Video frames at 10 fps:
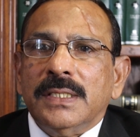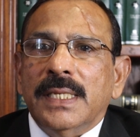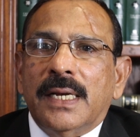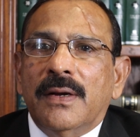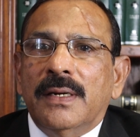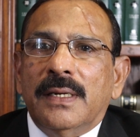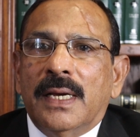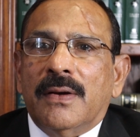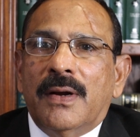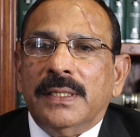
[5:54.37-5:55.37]
They
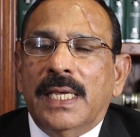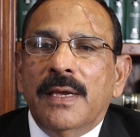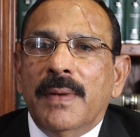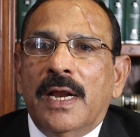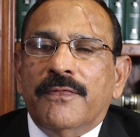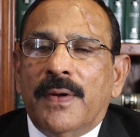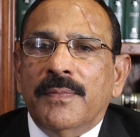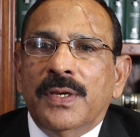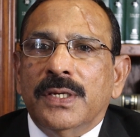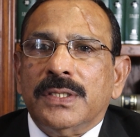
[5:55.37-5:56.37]
got the email
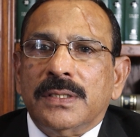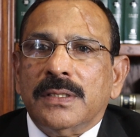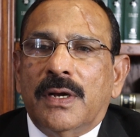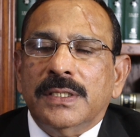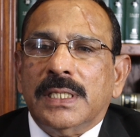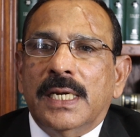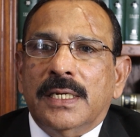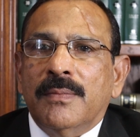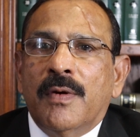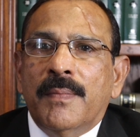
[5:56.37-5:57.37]
from US
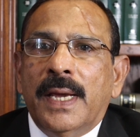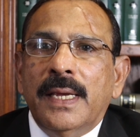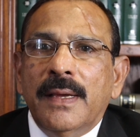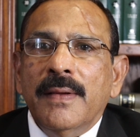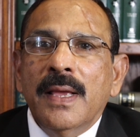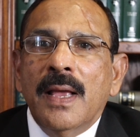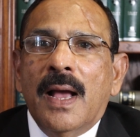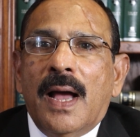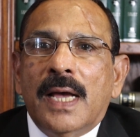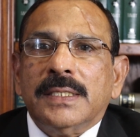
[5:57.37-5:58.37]
Consulate in Mumbai
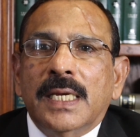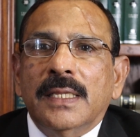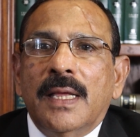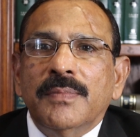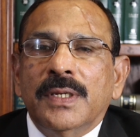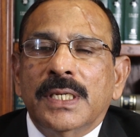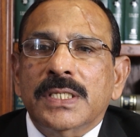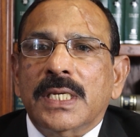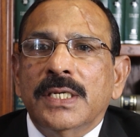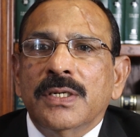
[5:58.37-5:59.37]
asking them to
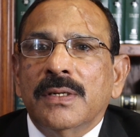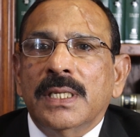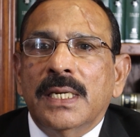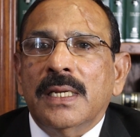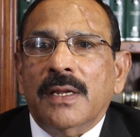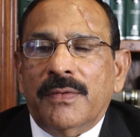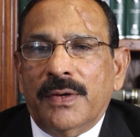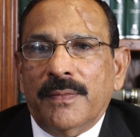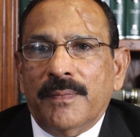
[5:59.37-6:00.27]
reschedule the interview.